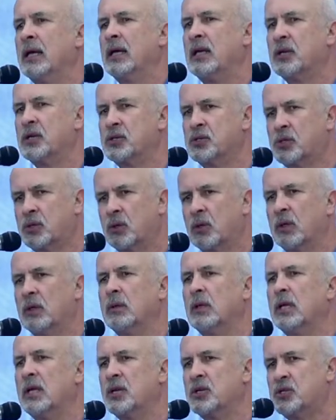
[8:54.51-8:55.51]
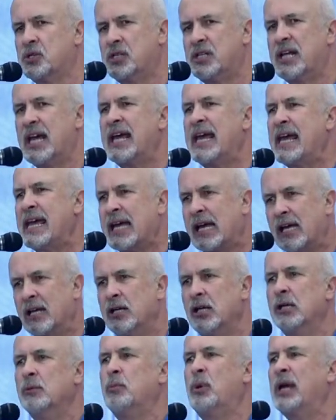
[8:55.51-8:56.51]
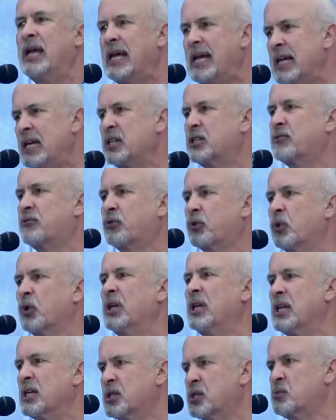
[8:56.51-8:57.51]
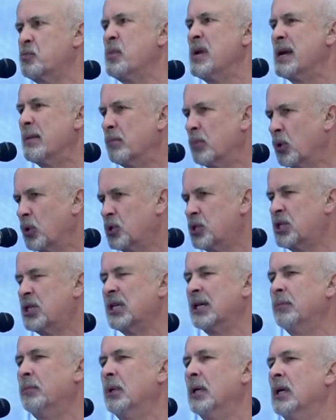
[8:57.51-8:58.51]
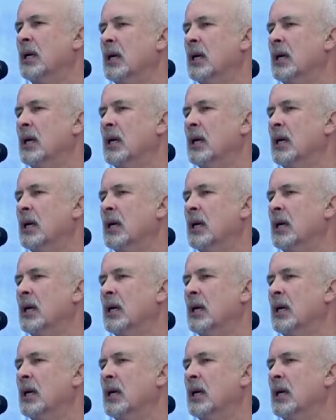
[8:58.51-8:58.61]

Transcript: his, his dad pays for his membership